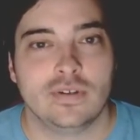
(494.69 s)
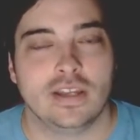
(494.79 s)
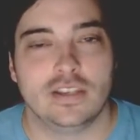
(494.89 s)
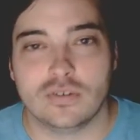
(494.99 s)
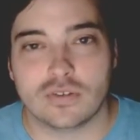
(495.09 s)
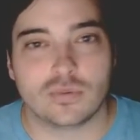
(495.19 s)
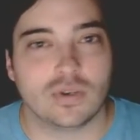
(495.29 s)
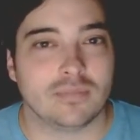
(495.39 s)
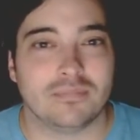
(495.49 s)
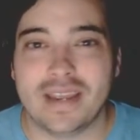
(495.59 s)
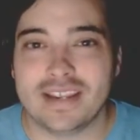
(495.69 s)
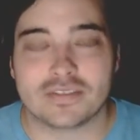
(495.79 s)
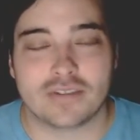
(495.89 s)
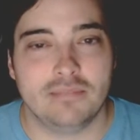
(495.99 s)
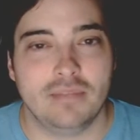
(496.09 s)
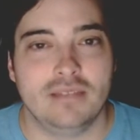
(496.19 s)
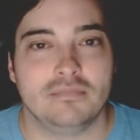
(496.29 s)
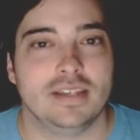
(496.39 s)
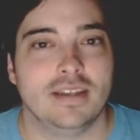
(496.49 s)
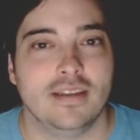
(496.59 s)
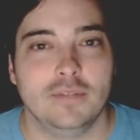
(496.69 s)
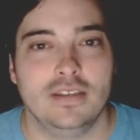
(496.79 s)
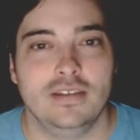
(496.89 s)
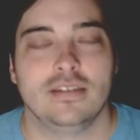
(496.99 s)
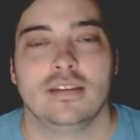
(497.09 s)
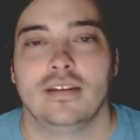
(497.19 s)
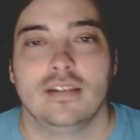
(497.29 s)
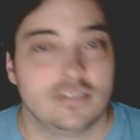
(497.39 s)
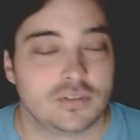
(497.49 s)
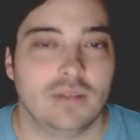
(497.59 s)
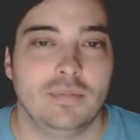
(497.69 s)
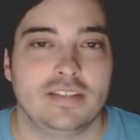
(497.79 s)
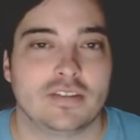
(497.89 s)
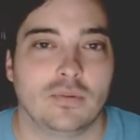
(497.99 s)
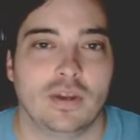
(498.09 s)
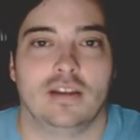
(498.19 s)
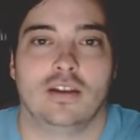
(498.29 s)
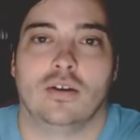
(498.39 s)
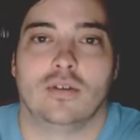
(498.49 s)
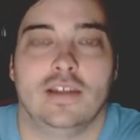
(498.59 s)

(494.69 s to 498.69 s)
and you just want to make a straight bet and be done with it, straight bets are the way to go.